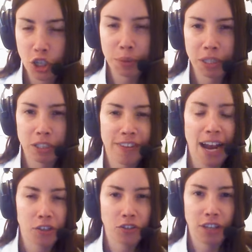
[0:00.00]
turbulence
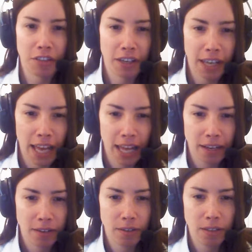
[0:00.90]
factors, I think,
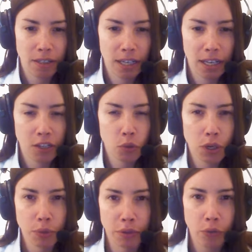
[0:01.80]
ahead in
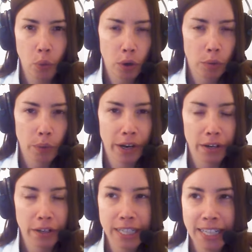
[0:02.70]
2024
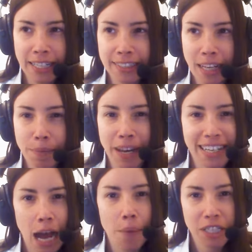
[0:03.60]
where they
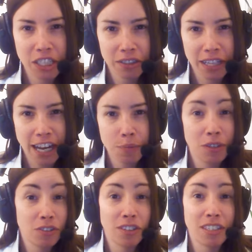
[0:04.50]
might not materialize,
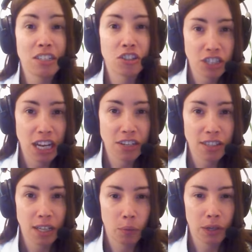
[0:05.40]
but there's a decent
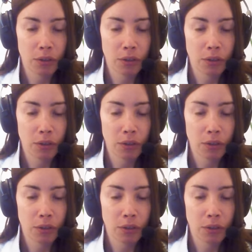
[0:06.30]
chance that they